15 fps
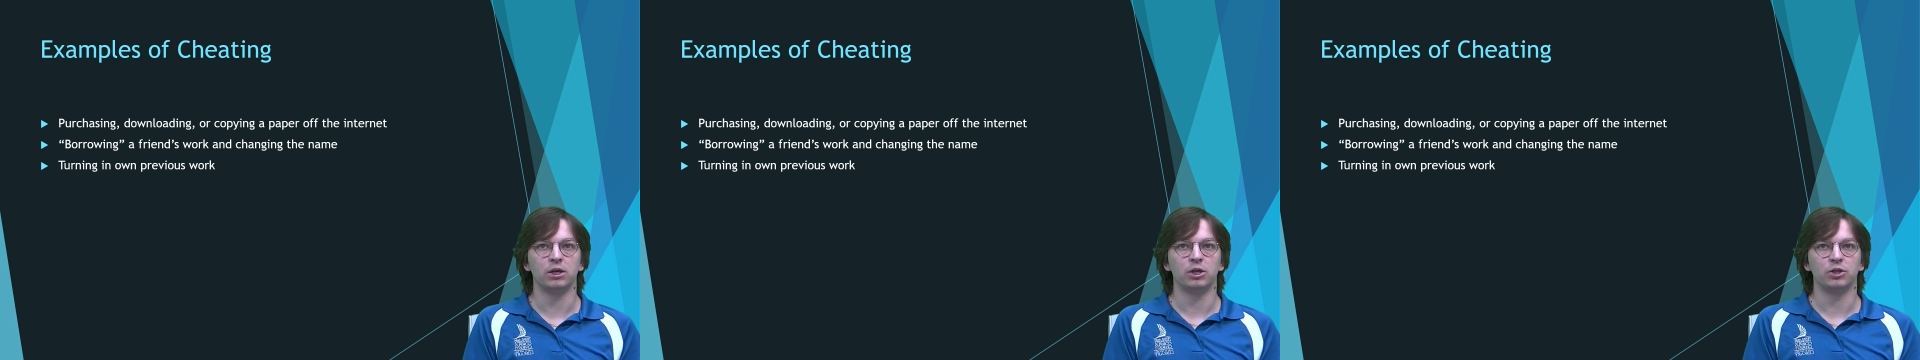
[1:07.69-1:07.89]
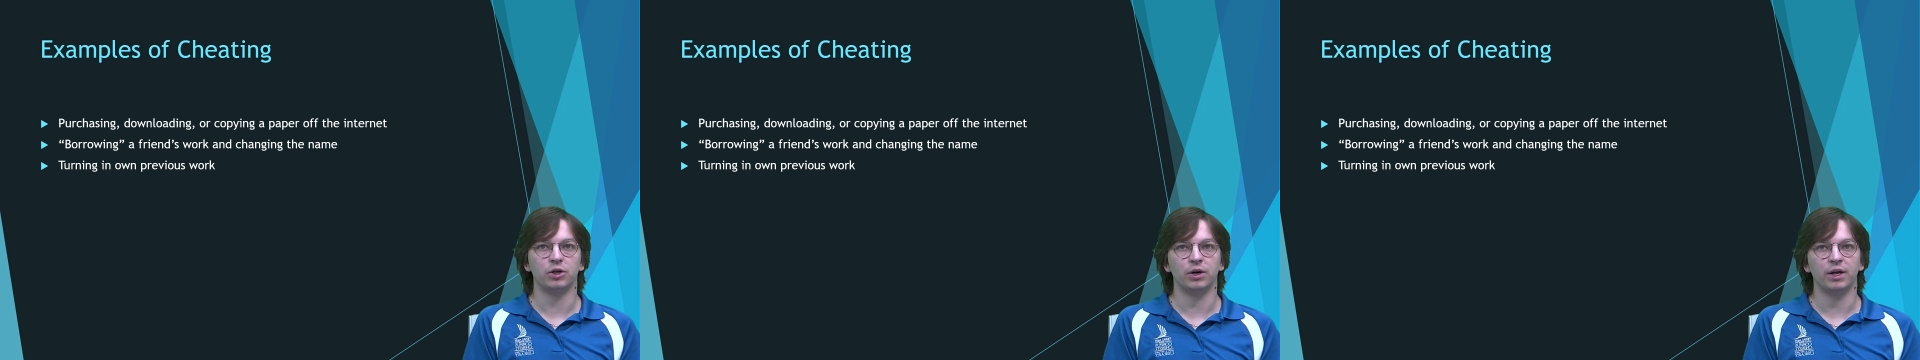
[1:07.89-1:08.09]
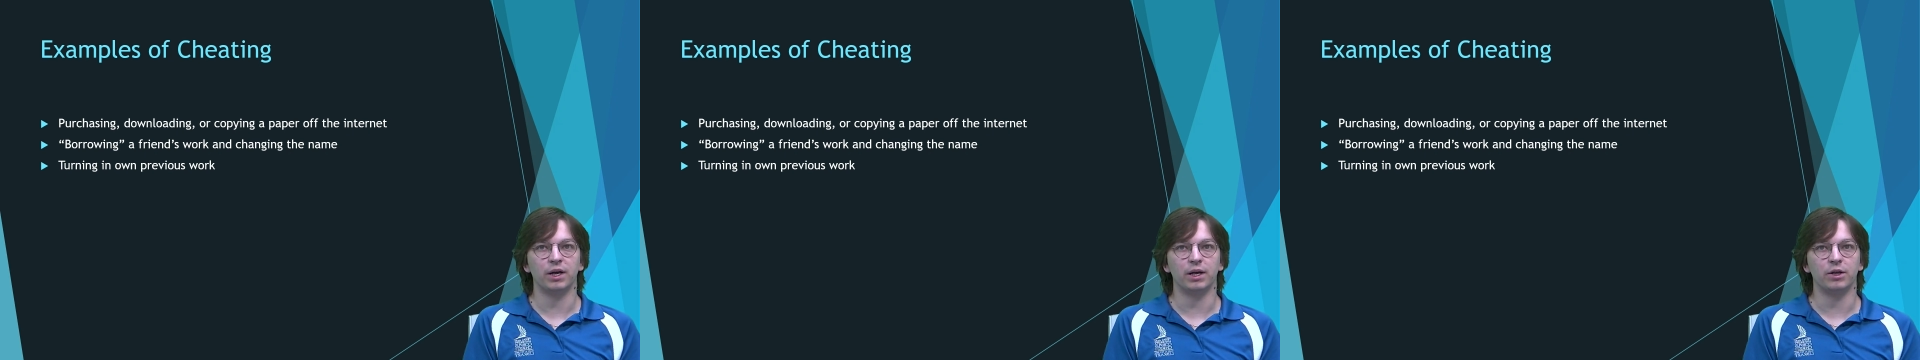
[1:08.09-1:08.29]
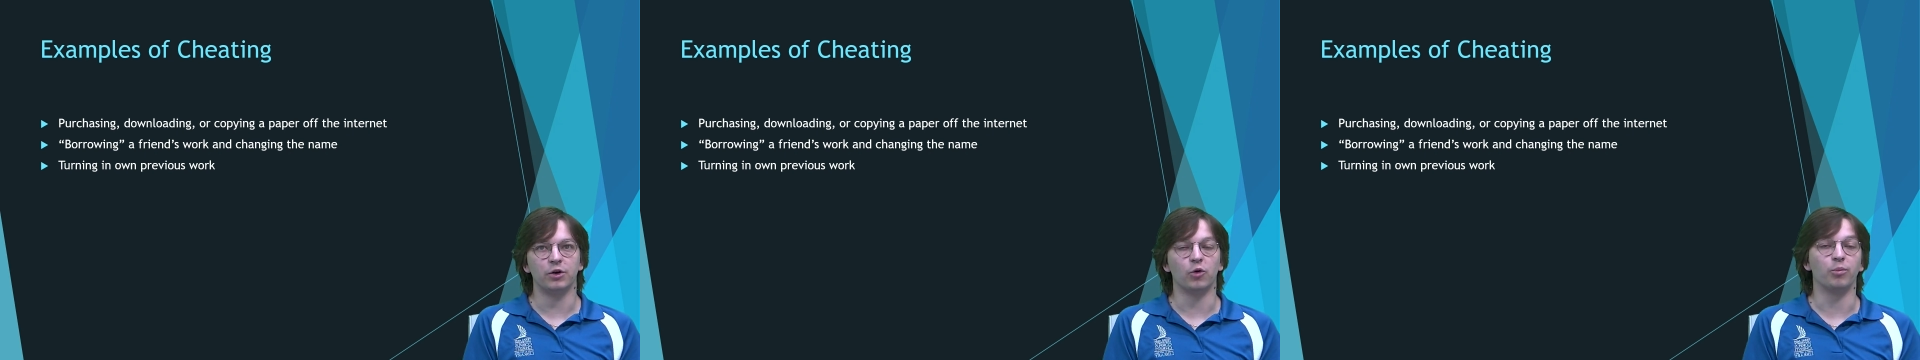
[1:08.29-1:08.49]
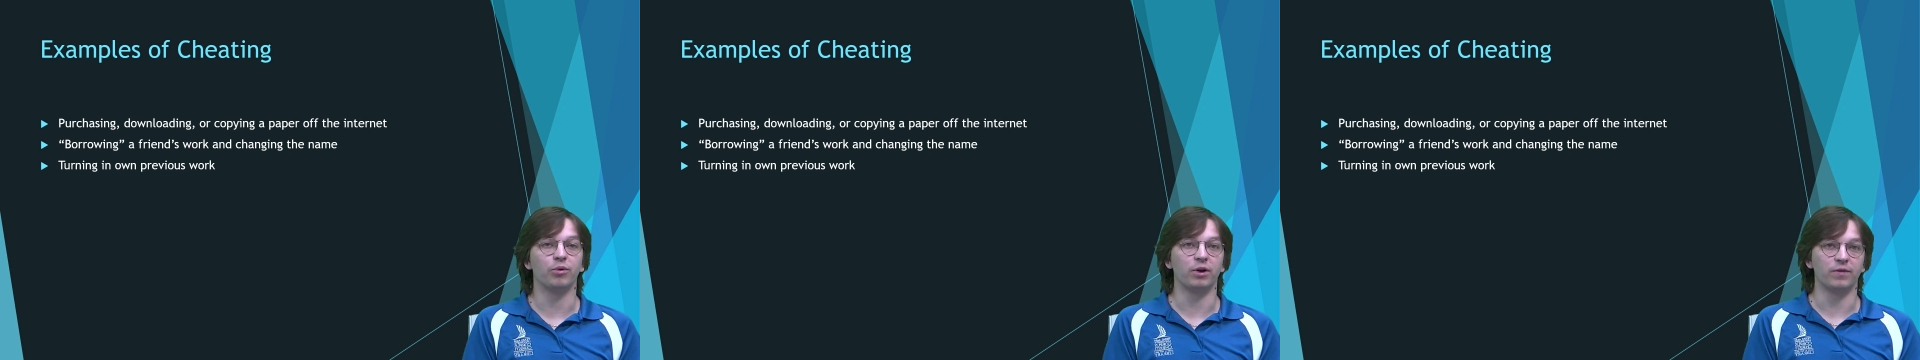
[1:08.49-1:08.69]
turning in your
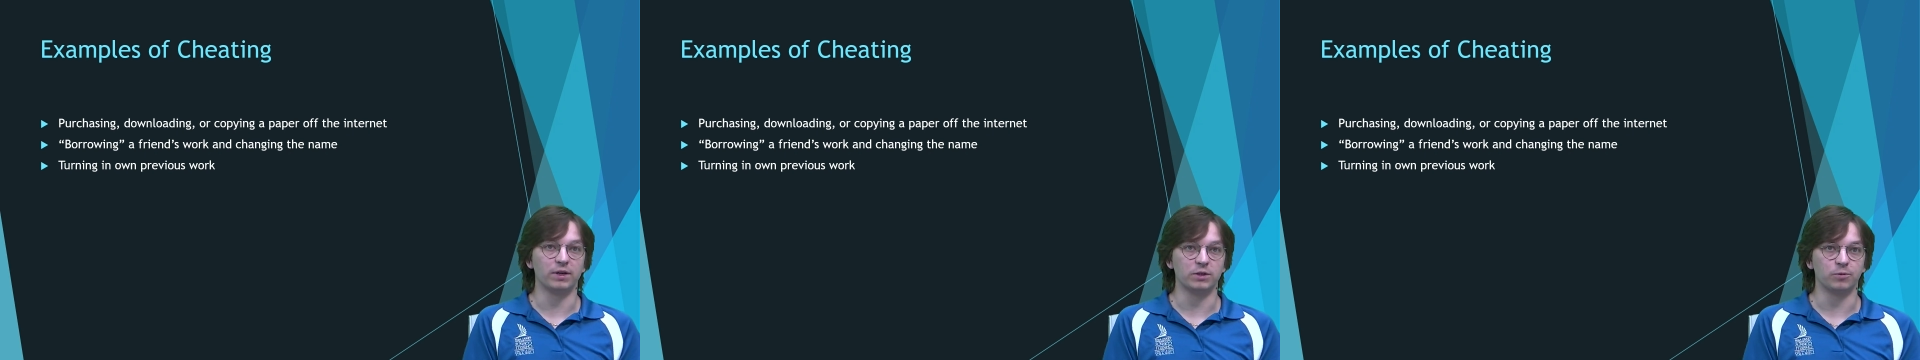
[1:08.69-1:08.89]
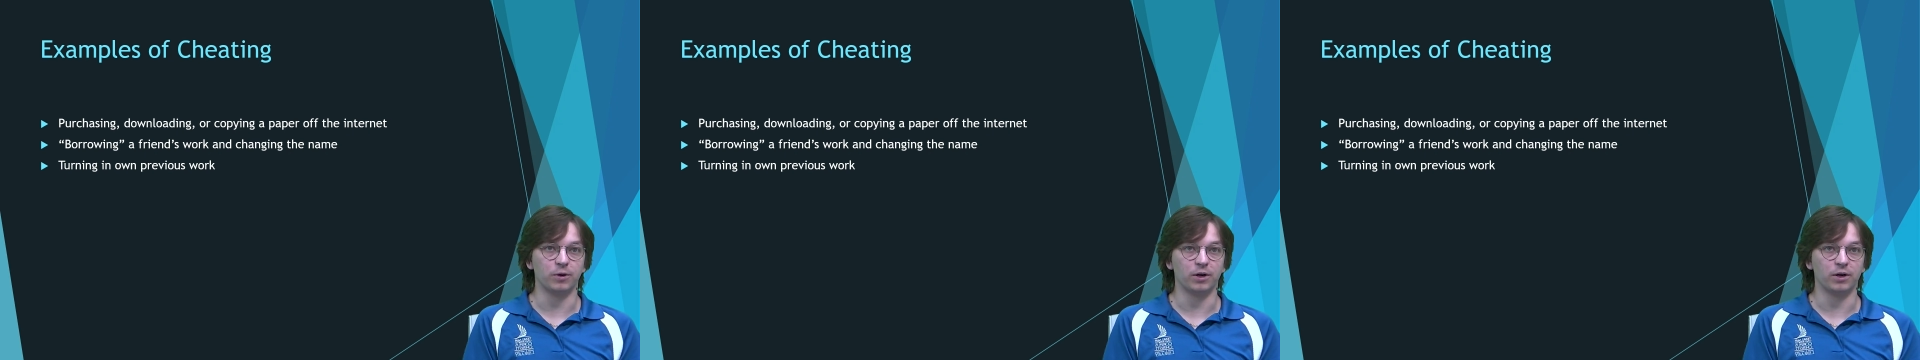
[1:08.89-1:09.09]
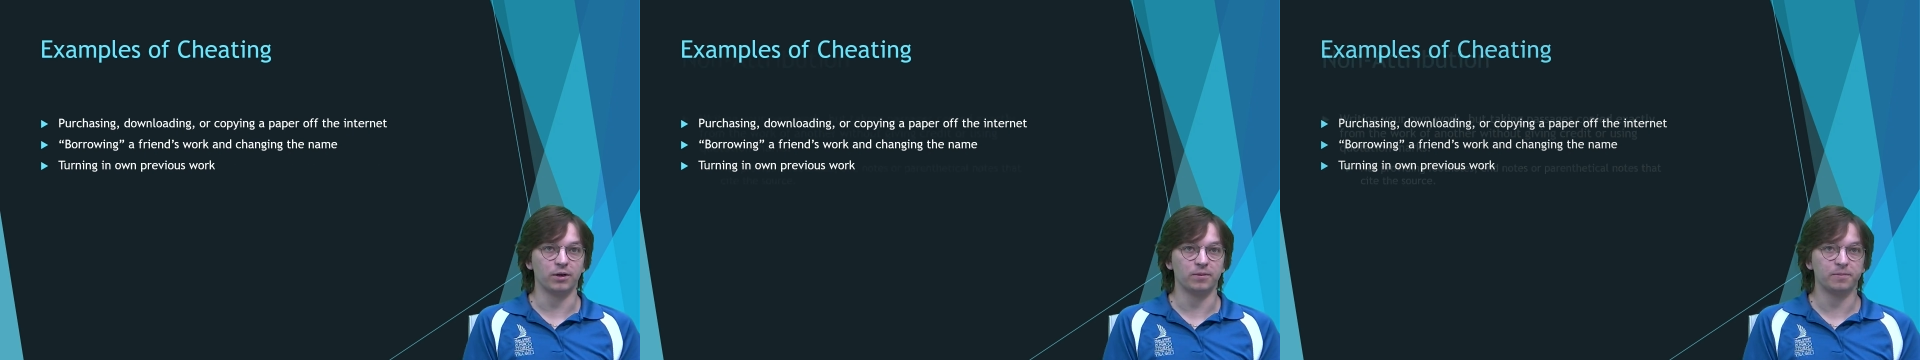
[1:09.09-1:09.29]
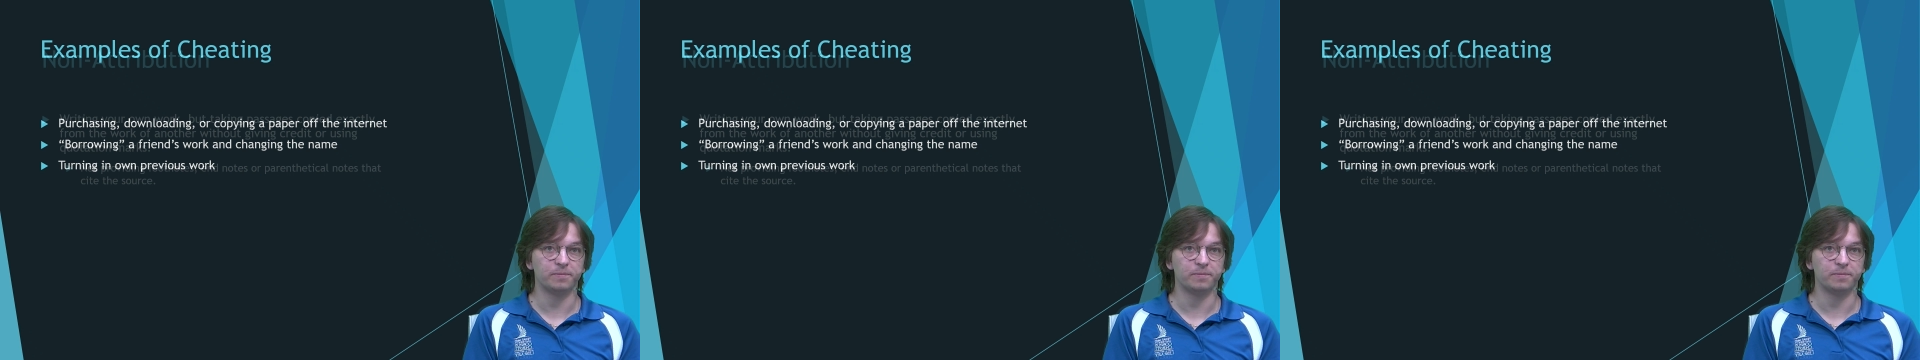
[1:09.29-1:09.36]
own previous work.